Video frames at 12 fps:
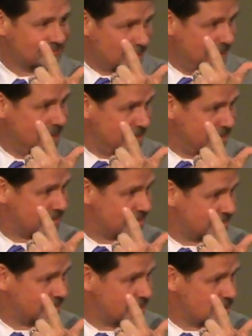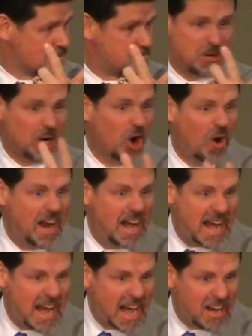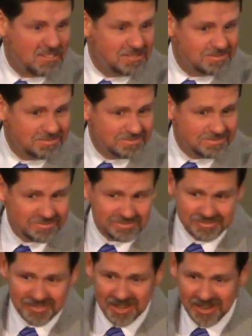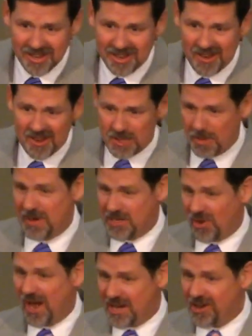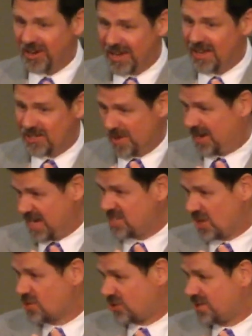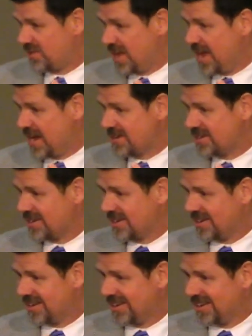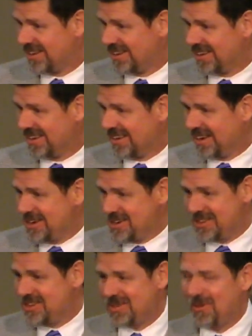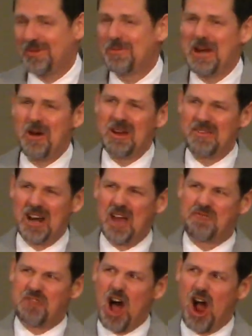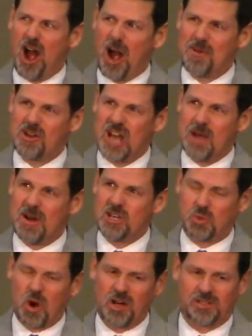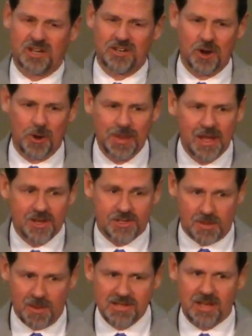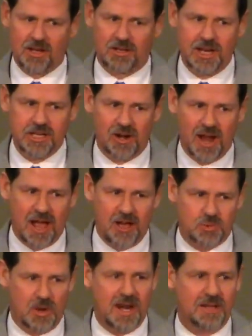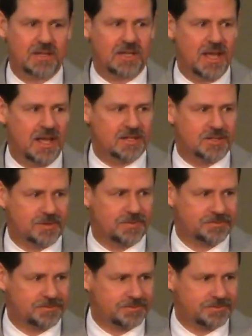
right? Purity. You're going to be training your kids about at least those 3 things. You say, well, we don't live on a farm. There's not much work to do. Somebody's got to clean your house. Why not the kids?